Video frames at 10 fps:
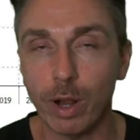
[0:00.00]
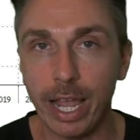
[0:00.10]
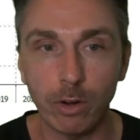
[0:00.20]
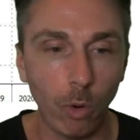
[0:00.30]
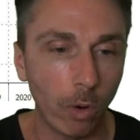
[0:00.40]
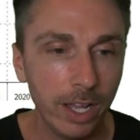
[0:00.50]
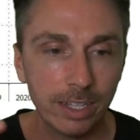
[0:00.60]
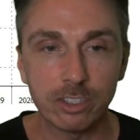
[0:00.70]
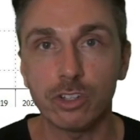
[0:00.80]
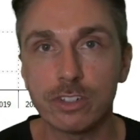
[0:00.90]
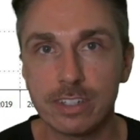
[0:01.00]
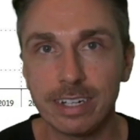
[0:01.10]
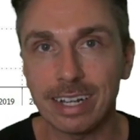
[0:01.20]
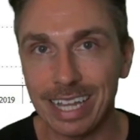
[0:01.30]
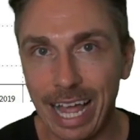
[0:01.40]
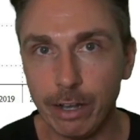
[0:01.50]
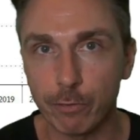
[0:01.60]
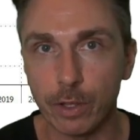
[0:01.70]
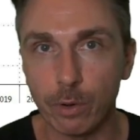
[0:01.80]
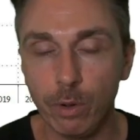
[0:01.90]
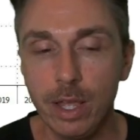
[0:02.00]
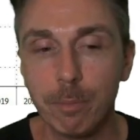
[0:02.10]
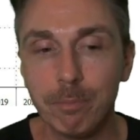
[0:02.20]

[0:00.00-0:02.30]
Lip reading: right or the stars didn't align for you.